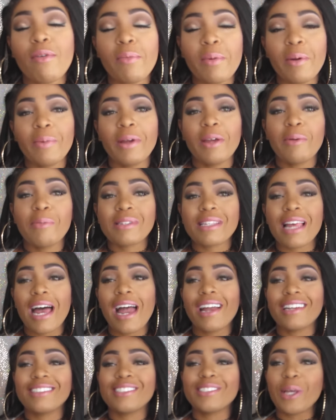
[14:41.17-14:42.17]
remember it was
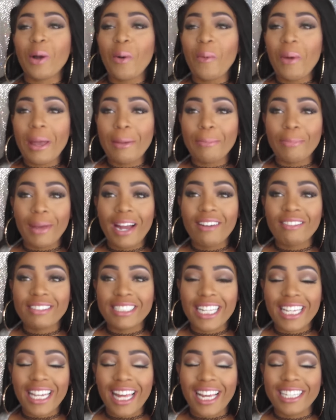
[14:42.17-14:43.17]
like so
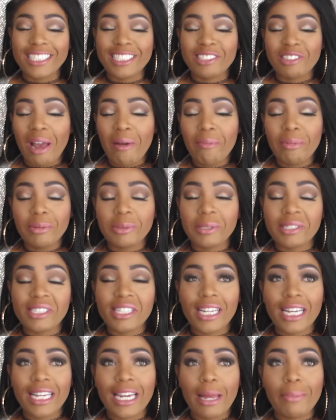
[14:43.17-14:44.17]
embarrassing, like, cause Travis was
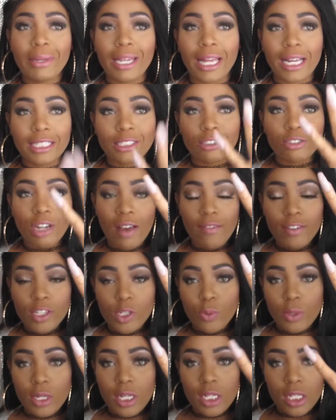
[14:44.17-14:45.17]
looking at me, like, cause
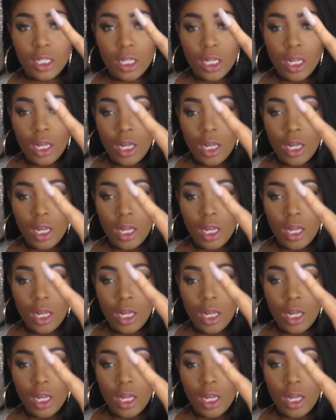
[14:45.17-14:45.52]
Travis was